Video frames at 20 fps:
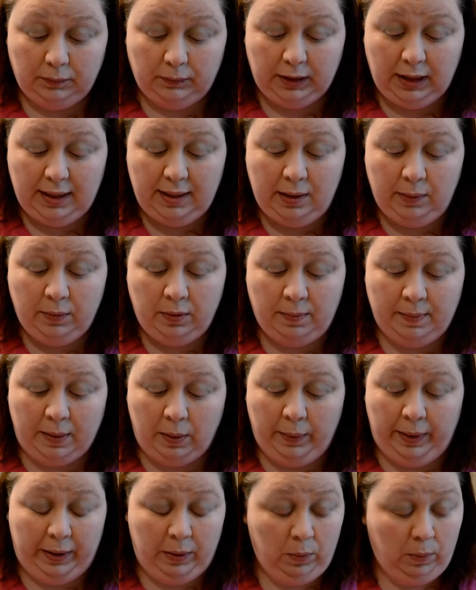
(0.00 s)
And then with my
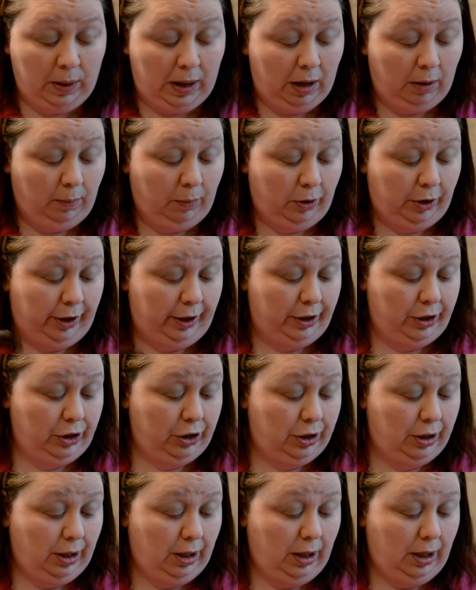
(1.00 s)
Wet and Wild
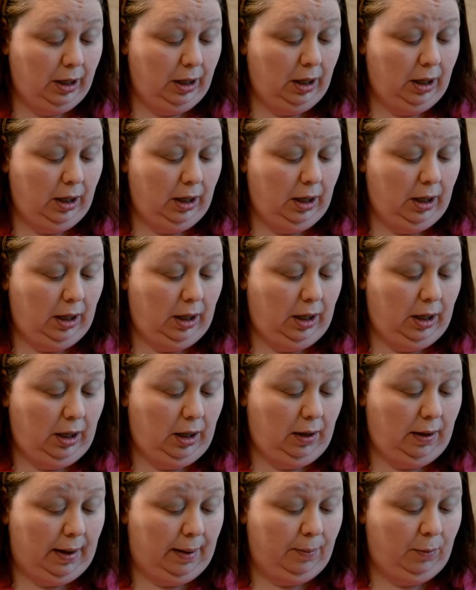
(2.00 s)
brush,
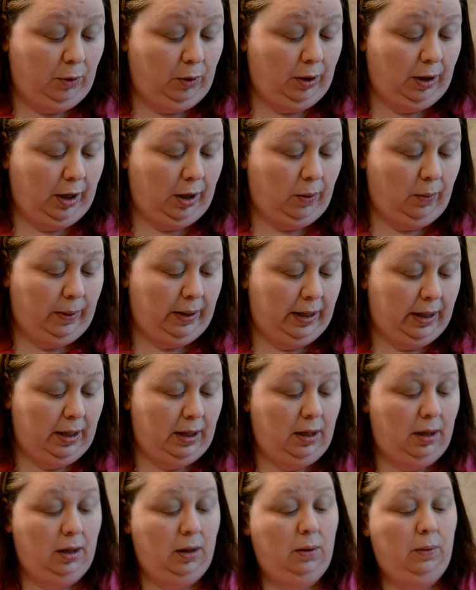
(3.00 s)
uh, I'm going to go
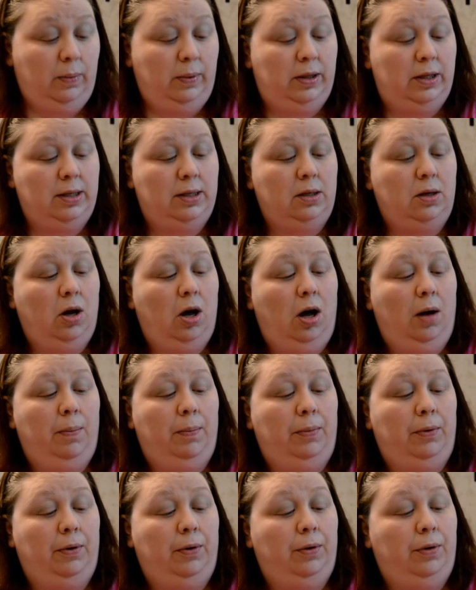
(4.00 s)
in with this
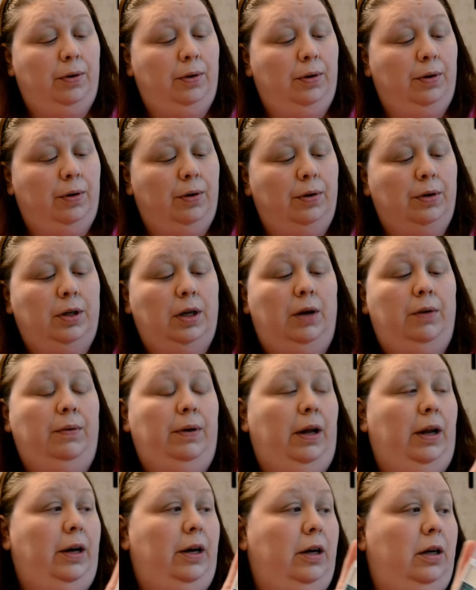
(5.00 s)
copper tone
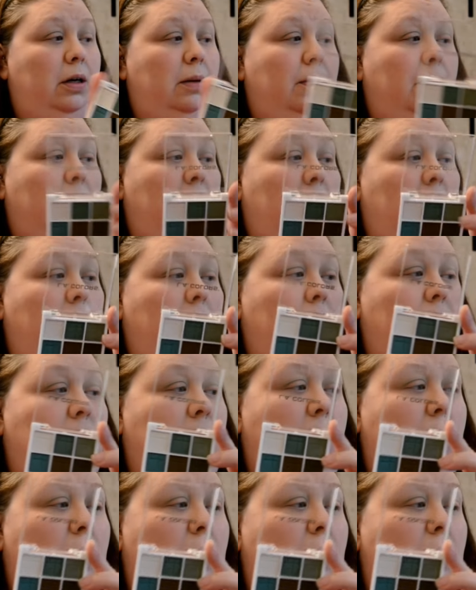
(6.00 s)
down here at the bottom.